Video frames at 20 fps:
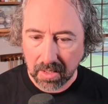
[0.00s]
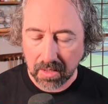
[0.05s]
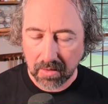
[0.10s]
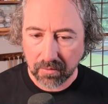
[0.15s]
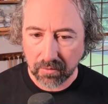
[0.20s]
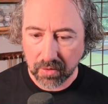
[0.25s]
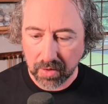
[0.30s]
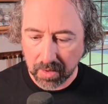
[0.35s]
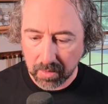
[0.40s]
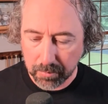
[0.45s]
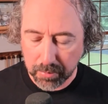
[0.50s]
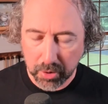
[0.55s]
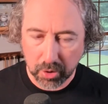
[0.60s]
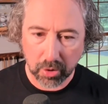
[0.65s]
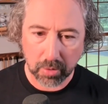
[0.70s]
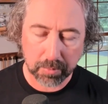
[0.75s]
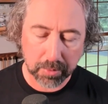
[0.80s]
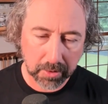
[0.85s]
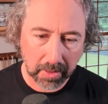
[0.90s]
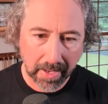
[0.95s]
their
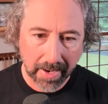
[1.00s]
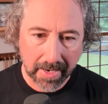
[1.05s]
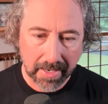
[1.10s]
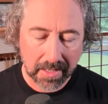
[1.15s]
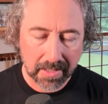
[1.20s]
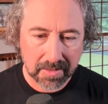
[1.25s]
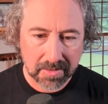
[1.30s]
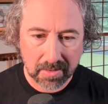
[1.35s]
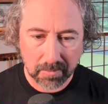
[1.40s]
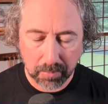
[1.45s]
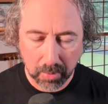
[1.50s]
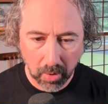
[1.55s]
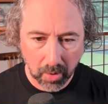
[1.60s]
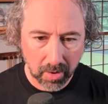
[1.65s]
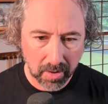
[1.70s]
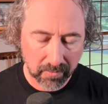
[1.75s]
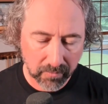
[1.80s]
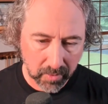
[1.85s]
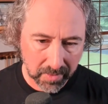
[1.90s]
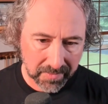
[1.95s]
pure play, it's a
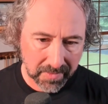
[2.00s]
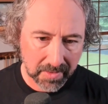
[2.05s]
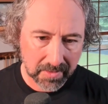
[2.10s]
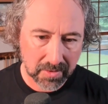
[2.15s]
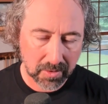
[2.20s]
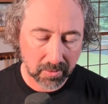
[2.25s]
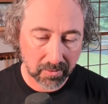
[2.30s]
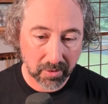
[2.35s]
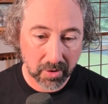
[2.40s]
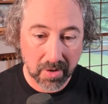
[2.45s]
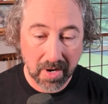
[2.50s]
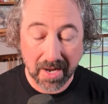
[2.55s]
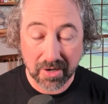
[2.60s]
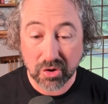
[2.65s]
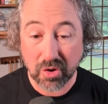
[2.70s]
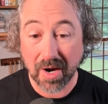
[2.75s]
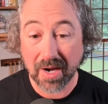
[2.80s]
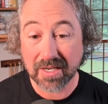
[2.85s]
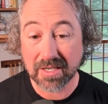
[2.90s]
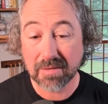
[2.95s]
part of what they do. And they're not
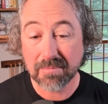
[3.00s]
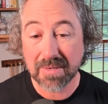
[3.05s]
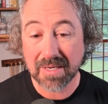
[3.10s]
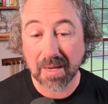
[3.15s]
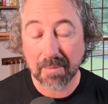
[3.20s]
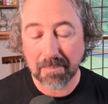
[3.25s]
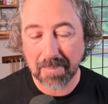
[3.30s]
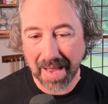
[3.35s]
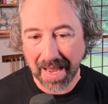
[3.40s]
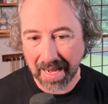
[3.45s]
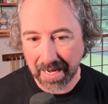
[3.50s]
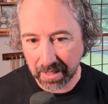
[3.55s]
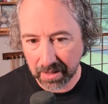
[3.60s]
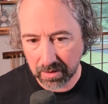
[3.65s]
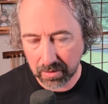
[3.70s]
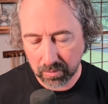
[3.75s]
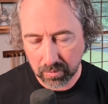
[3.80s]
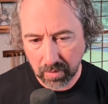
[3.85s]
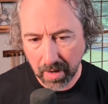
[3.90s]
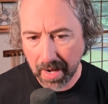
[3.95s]
trying to be a bank,
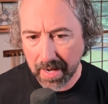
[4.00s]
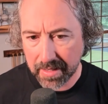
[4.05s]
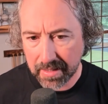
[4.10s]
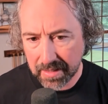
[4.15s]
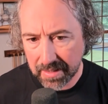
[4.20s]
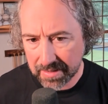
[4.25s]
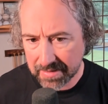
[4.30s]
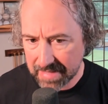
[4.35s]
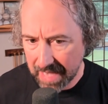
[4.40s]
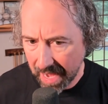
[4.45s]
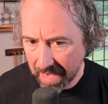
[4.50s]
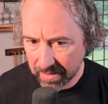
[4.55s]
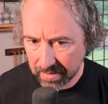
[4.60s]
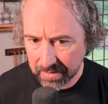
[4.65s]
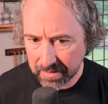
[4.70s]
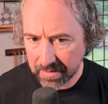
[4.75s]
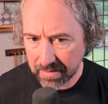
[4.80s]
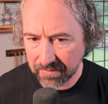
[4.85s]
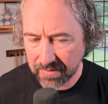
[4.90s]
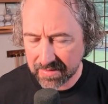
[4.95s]
right?
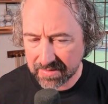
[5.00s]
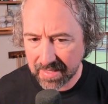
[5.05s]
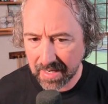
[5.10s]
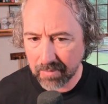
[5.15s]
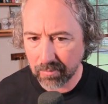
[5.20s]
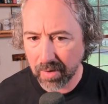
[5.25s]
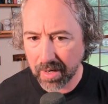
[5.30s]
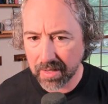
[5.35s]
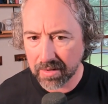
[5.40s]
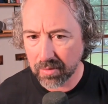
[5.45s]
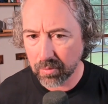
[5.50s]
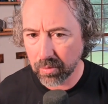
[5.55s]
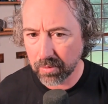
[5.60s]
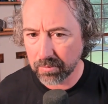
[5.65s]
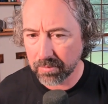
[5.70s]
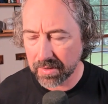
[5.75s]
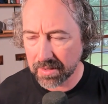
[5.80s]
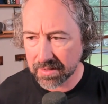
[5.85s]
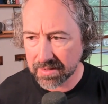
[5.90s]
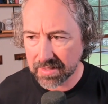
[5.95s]
Exactly. In the same way that when
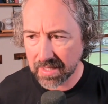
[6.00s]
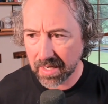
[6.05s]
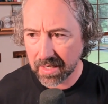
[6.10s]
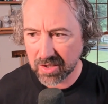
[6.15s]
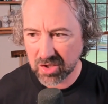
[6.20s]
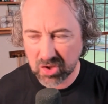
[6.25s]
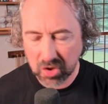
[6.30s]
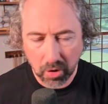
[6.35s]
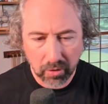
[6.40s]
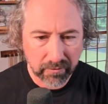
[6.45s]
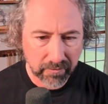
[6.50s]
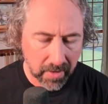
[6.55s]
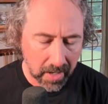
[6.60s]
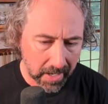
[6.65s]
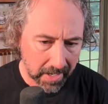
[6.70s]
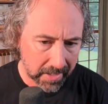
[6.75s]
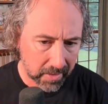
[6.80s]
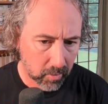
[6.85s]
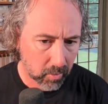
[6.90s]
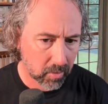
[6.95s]
we say
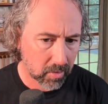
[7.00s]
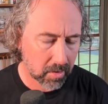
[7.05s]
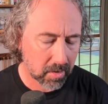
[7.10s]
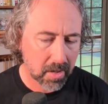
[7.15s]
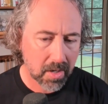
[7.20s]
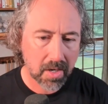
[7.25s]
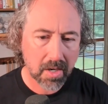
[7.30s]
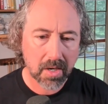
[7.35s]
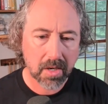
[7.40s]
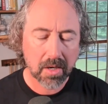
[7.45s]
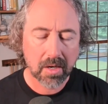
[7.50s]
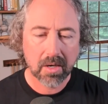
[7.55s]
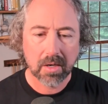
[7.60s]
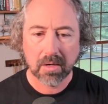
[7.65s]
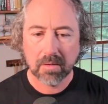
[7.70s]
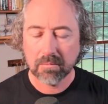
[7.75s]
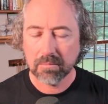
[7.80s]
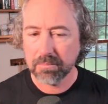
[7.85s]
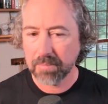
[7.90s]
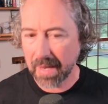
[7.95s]
SoFi or
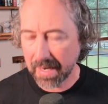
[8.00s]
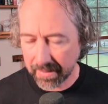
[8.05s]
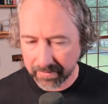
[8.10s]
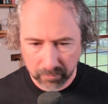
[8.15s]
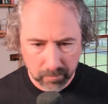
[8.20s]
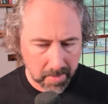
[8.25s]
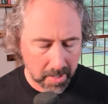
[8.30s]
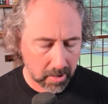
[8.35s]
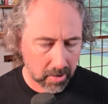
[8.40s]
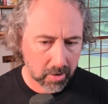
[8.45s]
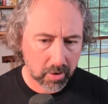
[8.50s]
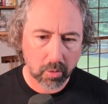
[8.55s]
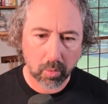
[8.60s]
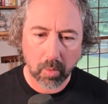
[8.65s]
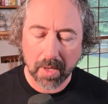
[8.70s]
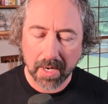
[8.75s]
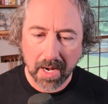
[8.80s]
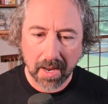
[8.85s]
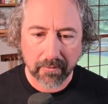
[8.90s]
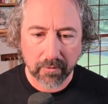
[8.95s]
Bank of America or
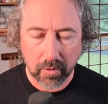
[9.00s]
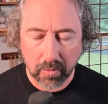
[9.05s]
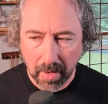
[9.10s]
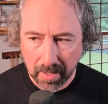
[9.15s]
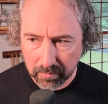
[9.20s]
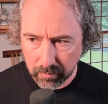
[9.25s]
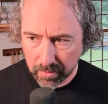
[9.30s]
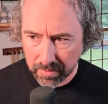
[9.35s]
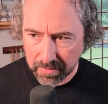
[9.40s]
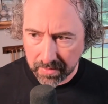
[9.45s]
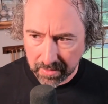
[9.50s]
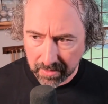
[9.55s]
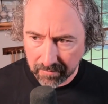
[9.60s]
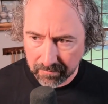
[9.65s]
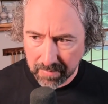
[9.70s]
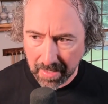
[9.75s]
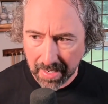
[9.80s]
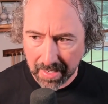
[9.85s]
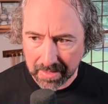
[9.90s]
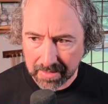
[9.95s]
whatever, right? We think of
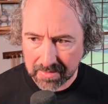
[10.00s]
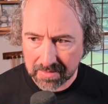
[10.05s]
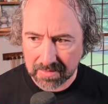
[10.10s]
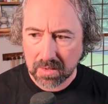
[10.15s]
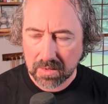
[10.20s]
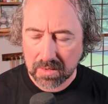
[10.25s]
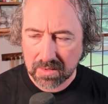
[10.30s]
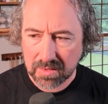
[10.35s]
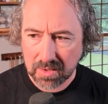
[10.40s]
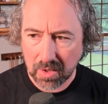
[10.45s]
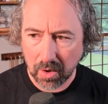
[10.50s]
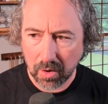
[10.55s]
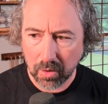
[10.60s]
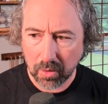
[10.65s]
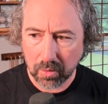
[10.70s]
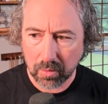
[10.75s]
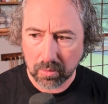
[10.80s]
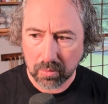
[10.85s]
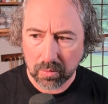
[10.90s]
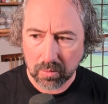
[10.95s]
banks.
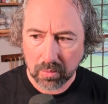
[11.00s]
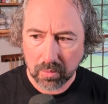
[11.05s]
So